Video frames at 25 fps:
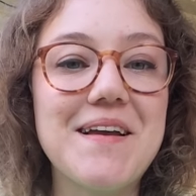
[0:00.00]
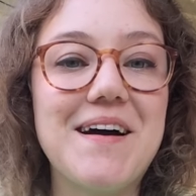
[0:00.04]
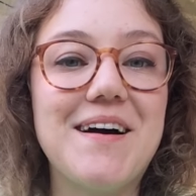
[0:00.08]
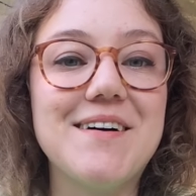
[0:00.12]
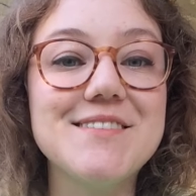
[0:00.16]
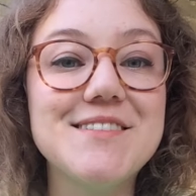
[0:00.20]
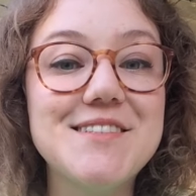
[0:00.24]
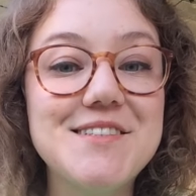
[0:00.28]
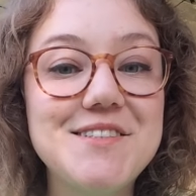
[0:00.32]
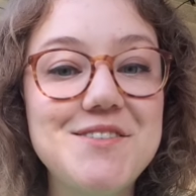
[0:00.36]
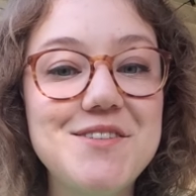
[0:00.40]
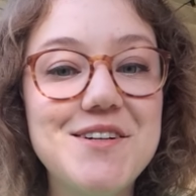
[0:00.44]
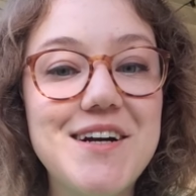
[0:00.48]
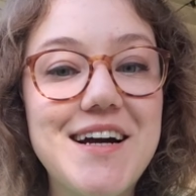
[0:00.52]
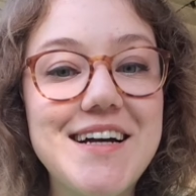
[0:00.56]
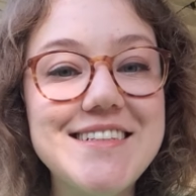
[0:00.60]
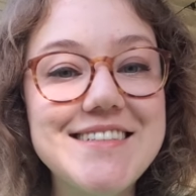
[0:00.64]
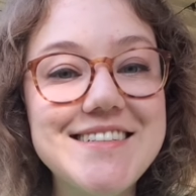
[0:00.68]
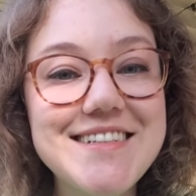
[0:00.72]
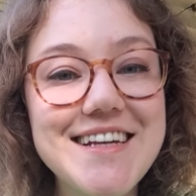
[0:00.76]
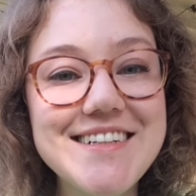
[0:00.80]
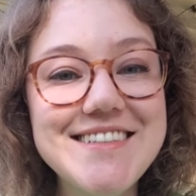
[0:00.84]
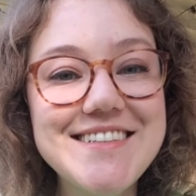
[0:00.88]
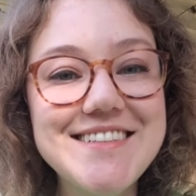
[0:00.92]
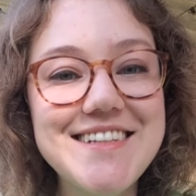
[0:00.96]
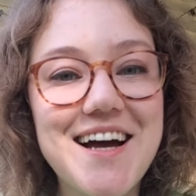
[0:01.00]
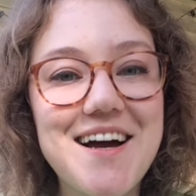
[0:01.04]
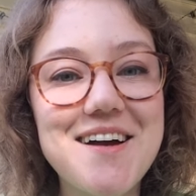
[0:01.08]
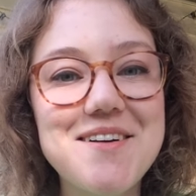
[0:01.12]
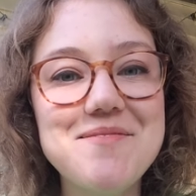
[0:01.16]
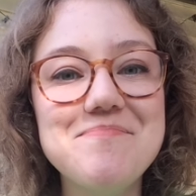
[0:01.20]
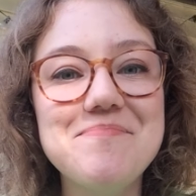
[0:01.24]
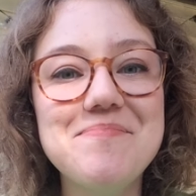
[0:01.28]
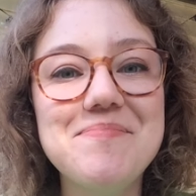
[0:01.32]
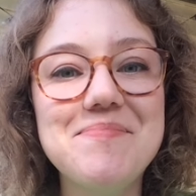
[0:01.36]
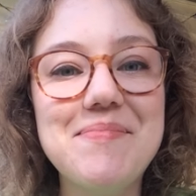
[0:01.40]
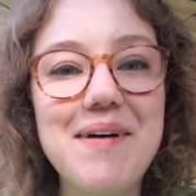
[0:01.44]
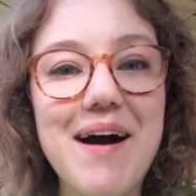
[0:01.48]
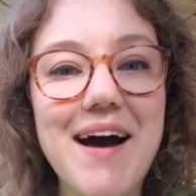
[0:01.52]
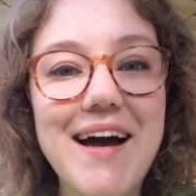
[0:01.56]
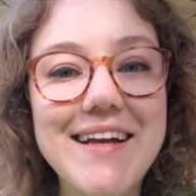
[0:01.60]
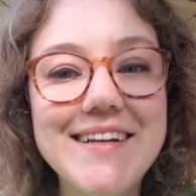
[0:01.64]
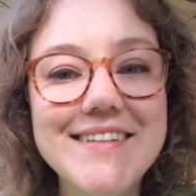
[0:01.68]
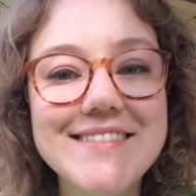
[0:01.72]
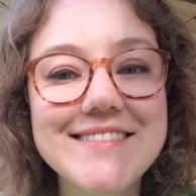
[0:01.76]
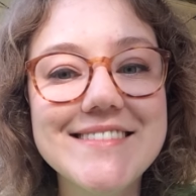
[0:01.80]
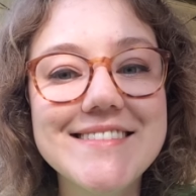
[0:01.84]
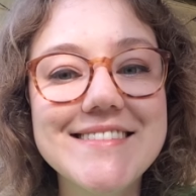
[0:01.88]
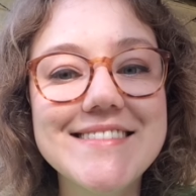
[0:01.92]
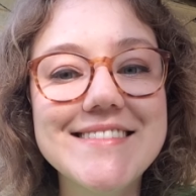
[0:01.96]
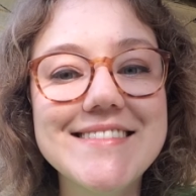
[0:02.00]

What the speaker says: I'll see you guys next time. Bye.